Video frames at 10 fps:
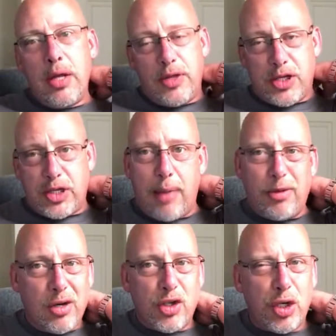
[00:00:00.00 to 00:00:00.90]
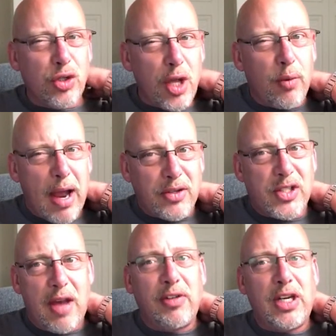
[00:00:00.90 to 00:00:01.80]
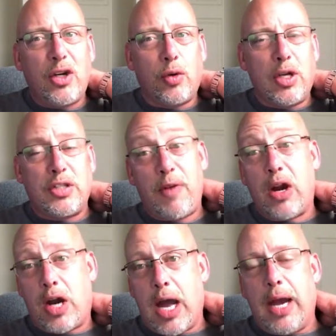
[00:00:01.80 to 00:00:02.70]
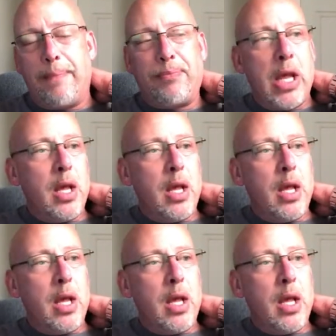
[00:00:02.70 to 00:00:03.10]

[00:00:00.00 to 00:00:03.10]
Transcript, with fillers: this time of year is usually around 70 degrees Fahrenheit.